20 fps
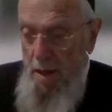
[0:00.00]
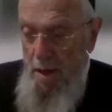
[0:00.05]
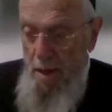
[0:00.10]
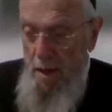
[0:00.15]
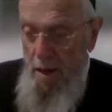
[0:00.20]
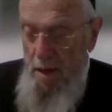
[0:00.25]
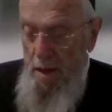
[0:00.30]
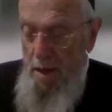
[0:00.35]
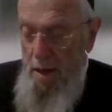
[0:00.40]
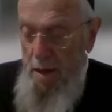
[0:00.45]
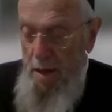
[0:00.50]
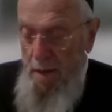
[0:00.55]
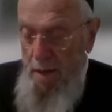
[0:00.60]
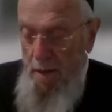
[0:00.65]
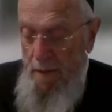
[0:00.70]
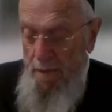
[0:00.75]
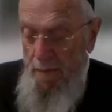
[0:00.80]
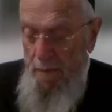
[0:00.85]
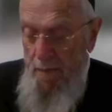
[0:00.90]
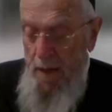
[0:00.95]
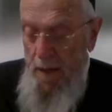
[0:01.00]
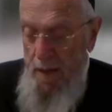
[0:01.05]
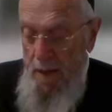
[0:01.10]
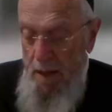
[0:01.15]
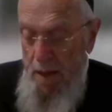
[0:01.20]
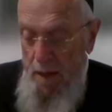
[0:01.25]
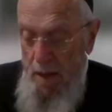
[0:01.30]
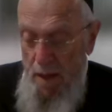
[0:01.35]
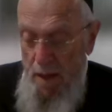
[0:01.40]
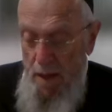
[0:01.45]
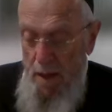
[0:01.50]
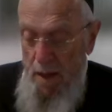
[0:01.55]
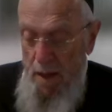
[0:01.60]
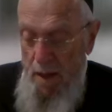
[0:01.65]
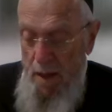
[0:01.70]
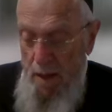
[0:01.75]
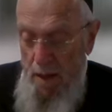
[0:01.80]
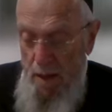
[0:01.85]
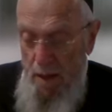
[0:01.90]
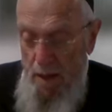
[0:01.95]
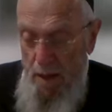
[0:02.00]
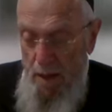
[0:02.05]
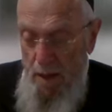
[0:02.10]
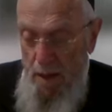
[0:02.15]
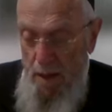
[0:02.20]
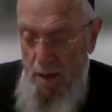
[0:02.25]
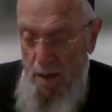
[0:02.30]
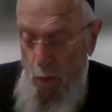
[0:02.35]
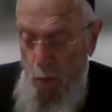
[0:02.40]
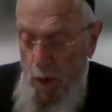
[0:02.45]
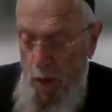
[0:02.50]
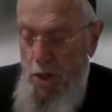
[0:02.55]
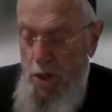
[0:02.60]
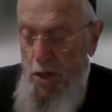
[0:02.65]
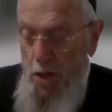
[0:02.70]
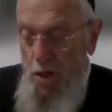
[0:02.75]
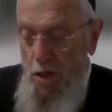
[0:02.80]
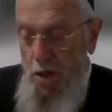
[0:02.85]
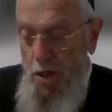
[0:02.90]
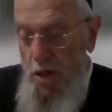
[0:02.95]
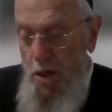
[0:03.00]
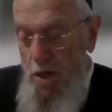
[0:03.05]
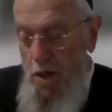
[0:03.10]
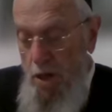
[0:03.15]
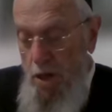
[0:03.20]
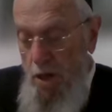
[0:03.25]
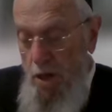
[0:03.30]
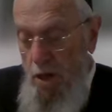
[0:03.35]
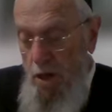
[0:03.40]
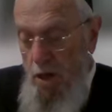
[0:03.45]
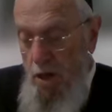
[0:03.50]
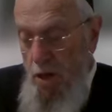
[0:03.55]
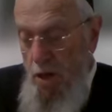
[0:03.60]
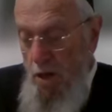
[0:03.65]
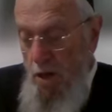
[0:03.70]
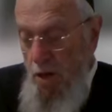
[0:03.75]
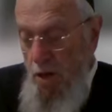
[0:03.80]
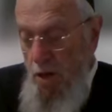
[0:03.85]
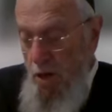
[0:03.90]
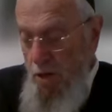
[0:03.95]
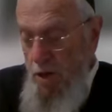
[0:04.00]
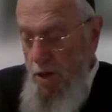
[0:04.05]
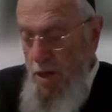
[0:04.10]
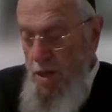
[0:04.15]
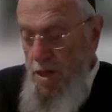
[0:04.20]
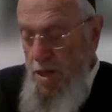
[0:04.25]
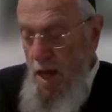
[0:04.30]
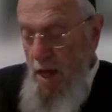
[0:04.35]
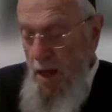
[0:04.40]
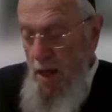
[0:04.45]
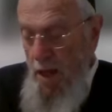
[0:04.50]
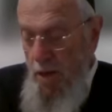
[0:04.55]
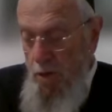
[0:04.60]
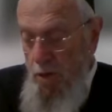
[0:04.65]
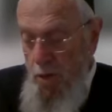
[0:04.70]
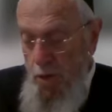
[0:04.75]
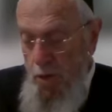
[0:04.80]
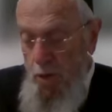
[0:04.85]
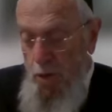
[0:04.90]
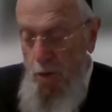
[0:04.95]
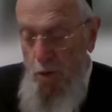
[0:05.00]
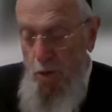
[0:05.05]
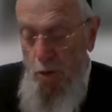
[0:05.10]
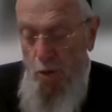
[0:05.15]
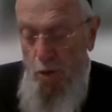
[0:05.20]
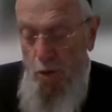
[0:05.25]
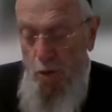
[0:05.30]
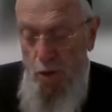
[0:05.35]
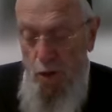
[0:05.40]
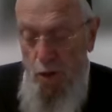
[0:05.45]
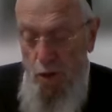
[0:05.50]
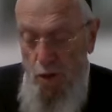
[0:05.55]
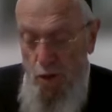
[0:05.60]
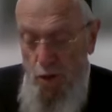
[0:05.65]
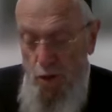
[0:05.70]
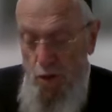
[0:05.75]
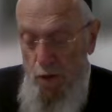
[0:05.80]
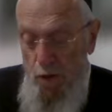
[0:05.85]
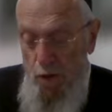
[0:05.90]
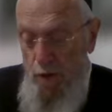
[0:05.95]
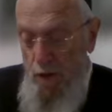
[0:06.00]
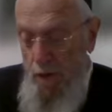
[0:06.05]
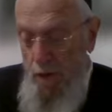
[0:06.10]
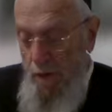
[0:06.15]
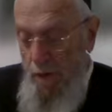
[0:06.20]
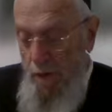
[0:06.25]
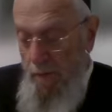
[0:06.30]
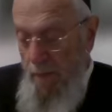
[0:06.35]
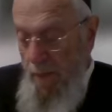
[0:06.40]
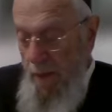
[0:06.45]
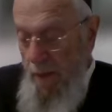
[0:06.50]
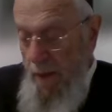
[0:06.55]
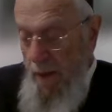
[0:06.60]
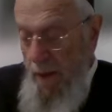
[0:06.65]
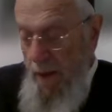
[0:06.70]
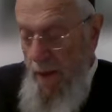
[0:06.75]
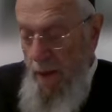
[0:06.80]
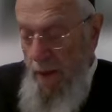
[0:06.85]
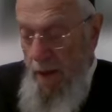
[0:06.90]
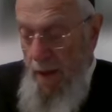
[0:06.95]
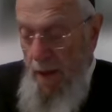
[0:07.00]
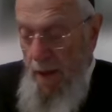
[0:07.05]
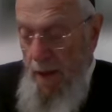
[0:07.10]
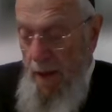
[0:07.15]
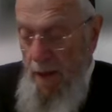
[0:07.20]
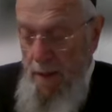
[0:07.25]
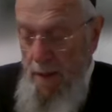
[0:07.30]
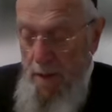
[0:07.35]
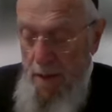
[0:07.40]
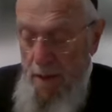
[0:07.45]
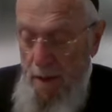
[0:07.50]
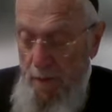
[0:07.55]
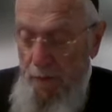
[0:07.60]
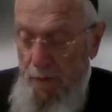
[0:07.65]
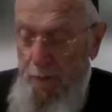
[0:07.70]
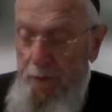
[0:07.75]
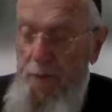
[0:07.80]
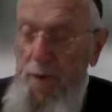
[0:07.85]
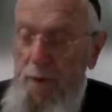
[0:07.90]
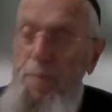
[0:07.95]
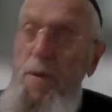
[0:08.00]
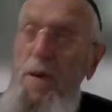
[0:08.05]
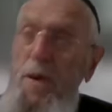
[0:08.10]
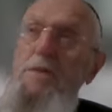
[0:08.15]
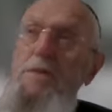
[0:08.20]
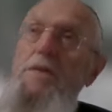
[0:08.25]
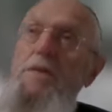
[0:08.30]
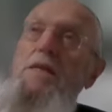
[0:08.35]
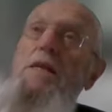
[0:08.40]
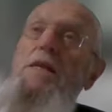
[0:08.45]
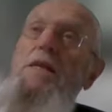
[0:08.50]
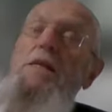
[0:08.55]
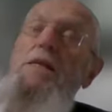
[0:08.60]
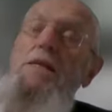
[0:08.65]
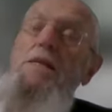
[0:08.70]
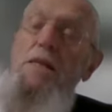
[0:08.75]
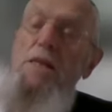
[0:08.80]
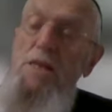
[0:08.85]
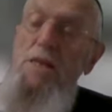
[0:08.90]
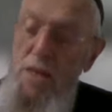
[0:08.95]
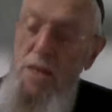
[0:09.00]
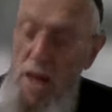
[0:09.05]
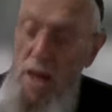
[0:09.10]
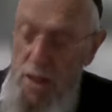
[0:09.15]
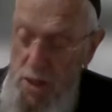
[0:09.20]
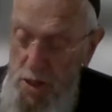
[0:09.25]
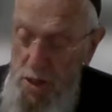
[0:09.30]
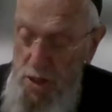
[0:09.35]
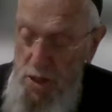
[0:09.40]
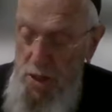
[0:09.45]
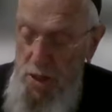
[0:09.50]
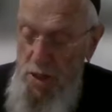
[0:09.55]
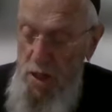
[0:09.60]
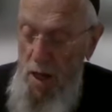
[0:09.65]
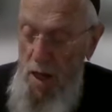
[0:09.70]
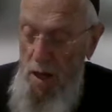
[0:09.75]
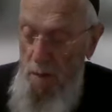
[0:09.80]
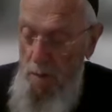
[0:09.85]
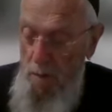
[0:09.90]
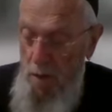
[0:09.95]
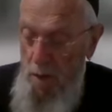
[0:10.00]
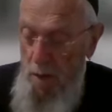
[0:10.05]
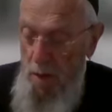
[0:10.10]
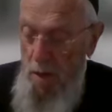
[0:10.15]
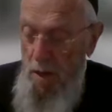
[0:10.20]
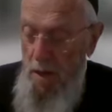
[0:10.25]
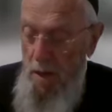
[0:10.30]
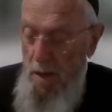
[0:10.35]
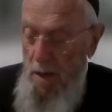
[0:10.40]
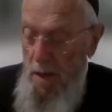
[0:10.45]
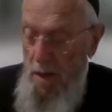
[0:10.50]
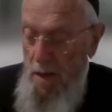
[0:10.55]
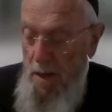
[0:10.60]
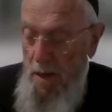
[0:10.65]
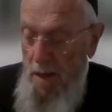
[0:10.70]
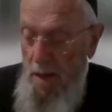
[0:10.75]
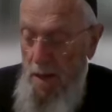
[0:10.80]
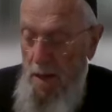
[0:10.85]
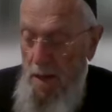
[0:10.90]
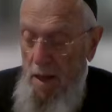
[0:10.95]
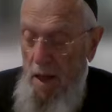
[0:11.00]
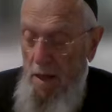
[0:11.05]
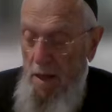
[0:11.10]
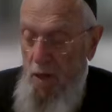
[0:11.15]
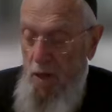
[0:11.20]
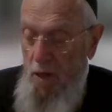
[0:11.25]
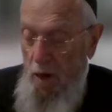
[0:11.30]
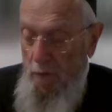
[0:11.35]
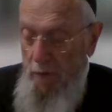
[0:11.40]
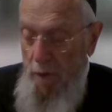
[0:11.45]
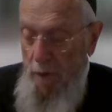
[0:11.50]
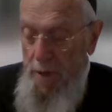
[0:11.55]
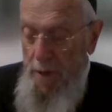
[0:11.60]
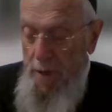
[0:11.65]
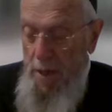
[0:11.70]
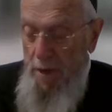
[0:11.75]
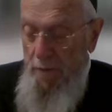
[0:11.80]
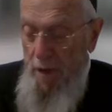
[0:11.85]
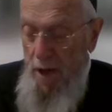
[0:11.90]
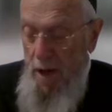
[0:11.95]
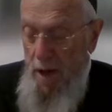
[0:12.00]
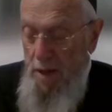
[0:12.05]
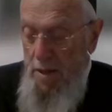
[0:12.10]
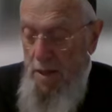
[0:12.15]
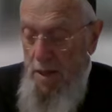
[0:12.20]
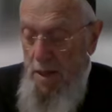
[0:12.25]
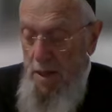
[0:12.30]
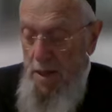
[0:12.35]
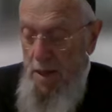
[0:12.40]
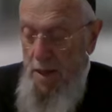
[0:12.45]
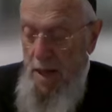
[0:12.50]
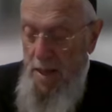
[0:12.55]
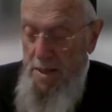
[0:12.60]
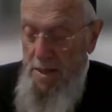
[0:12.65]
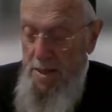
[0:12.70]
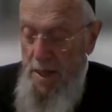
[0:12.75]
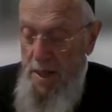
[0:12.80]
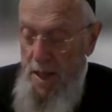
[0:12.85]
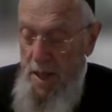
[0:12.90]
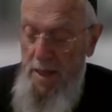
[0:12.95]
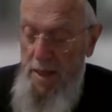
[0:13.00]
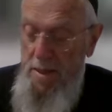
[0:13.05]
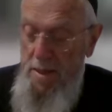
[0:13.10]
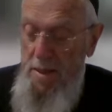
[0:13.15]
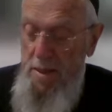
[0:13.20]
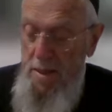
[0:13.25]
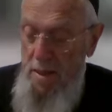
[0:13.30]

um, wish or desire to do tshuva. And if a person is in such terrible, like Yerovam ben Nevad, he doesn't get